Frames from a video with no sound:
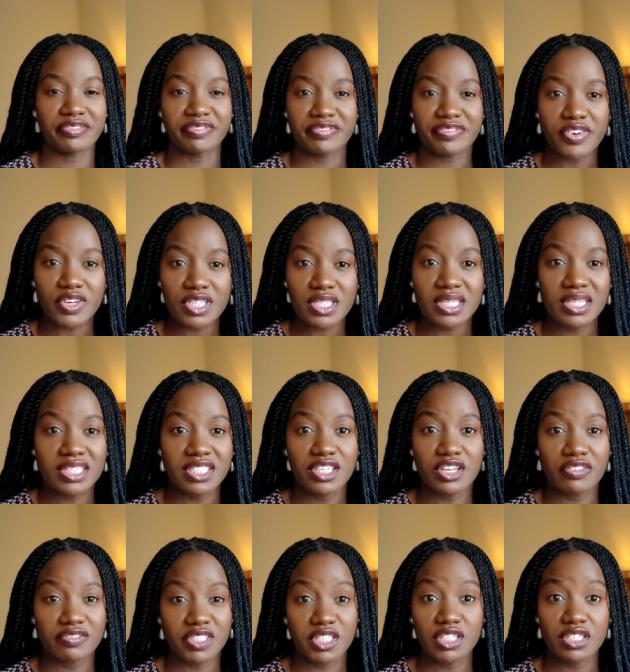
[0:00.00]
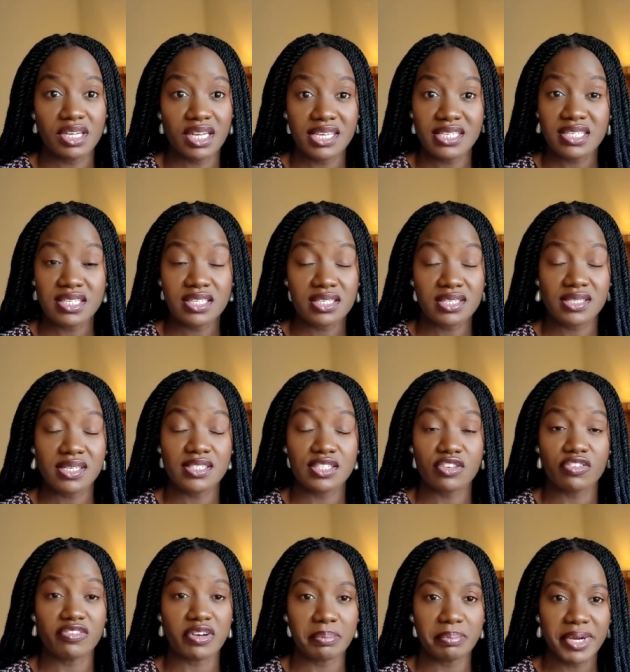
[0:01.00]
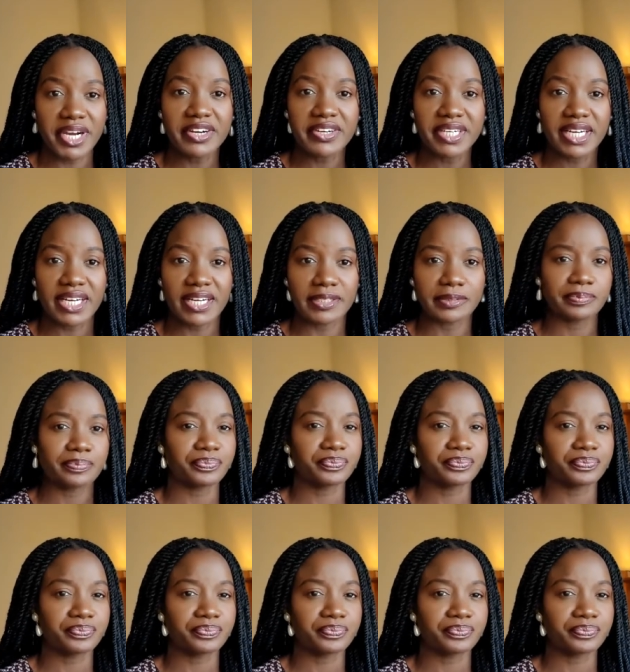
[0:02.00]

First Lady of the United States of America,